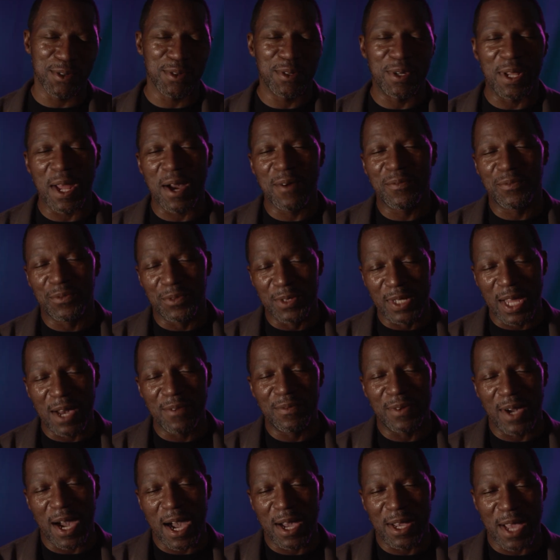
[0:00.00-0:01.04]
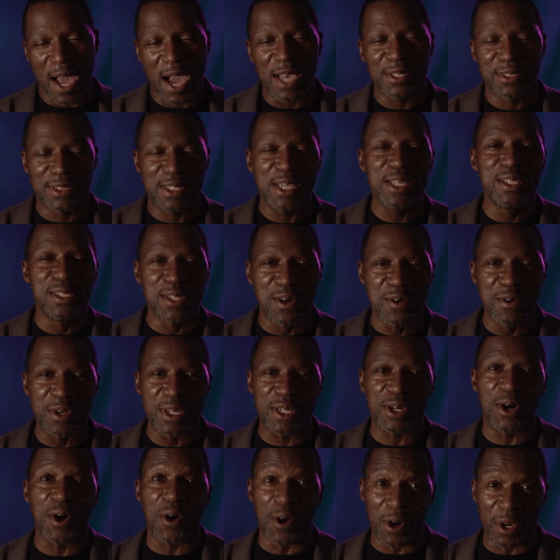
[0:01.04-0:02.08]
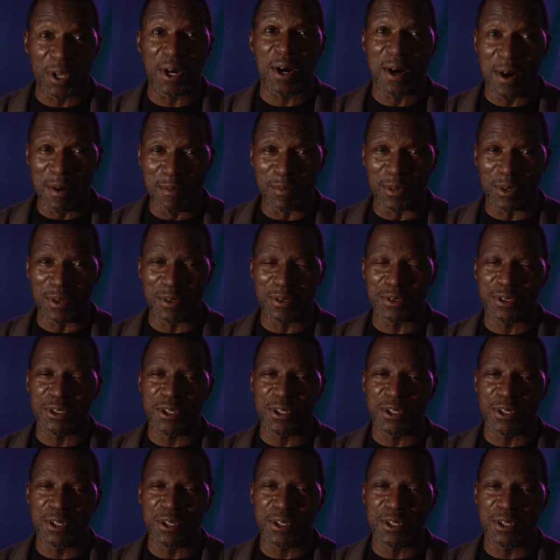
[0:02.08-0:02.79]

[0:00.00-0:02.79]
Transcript: And I say learning on a humble,